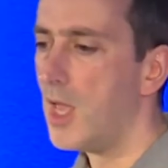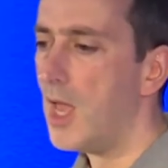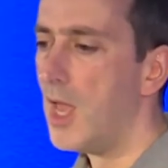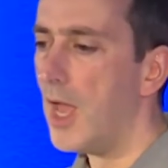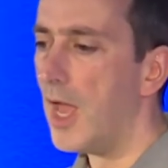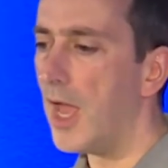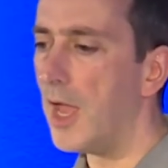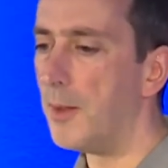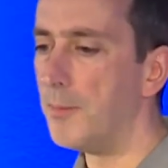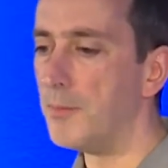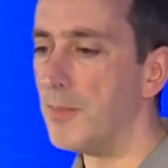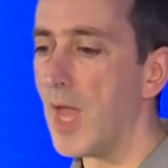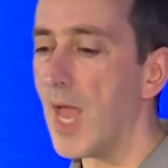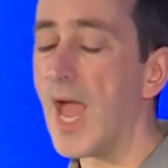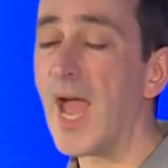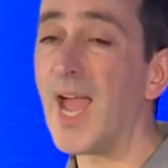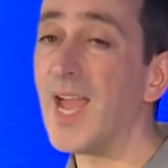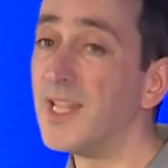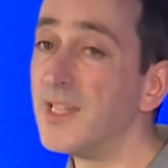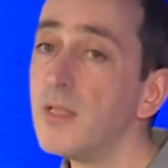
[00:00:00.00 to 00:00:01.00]

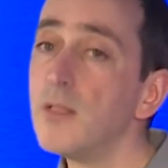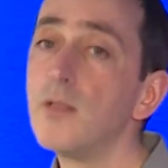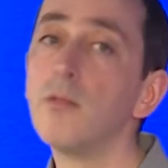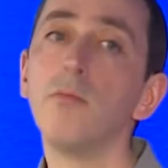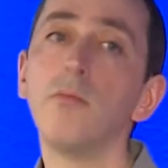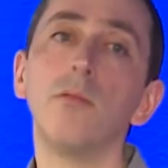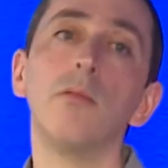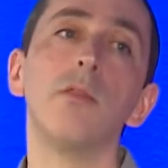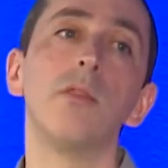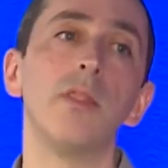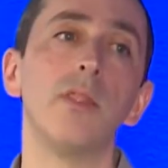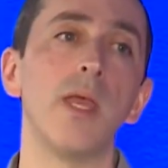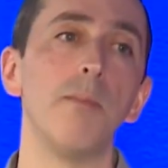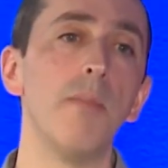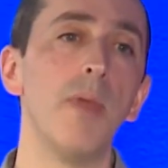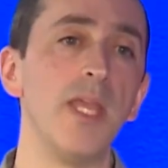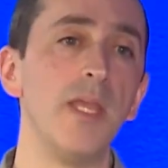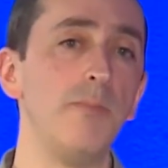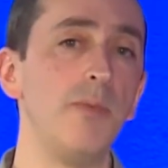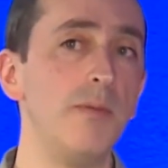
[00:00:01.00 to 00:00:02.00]
And there
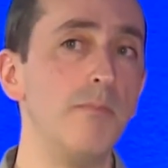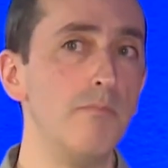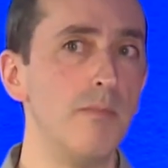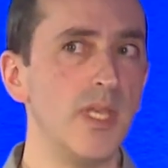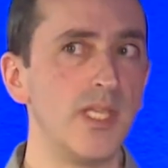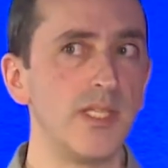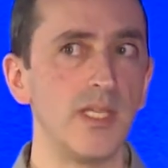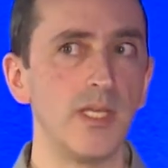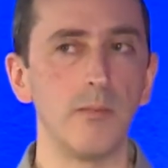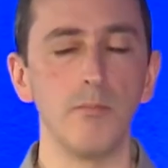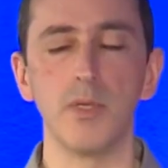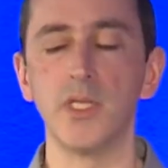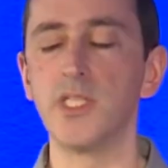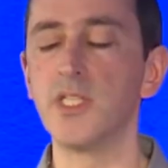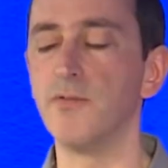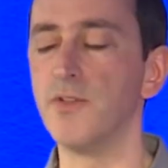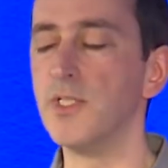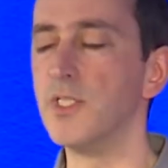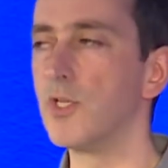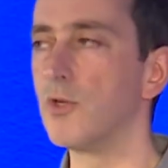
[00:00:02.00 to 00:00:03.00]
may be missing bits
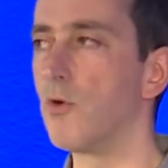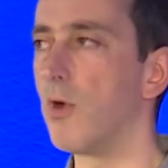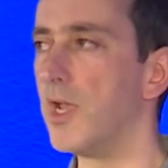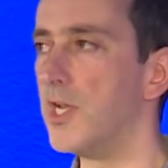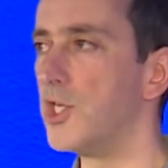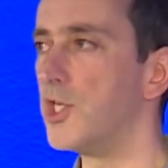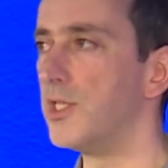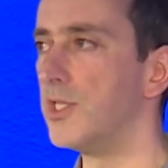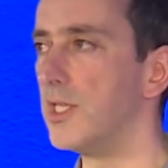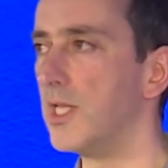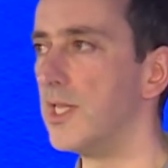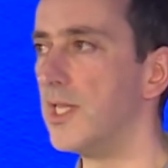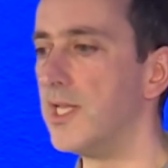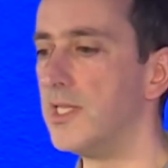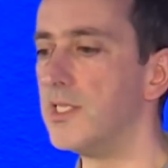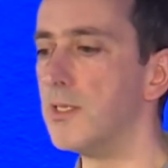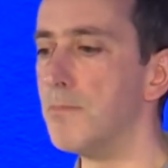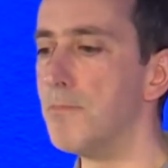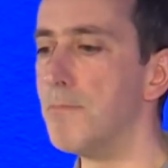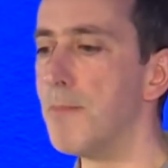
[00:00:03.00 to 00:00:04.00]
of integration that lead
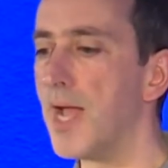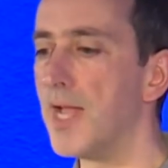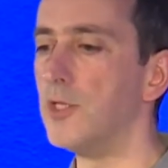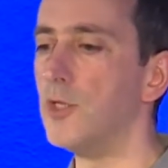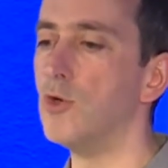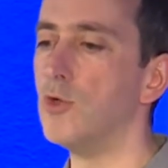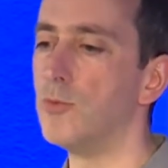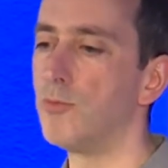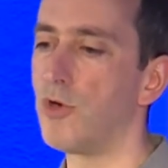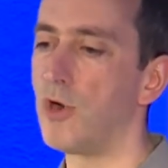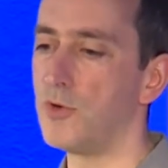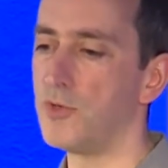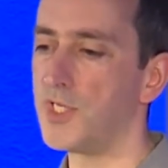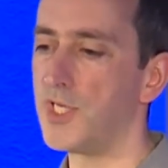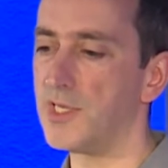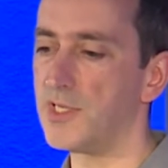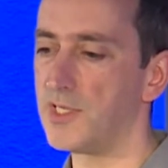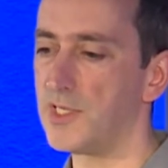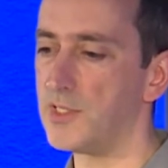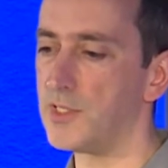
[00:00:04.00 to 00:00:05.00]
to manual
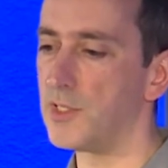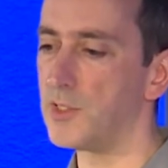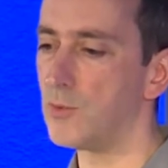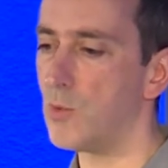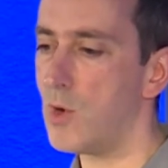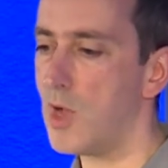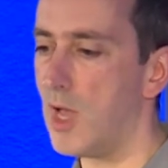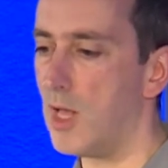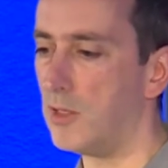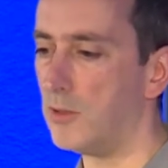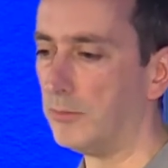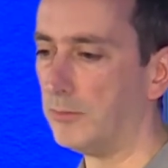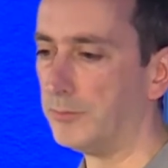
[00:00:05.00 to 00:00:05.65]
processes as well.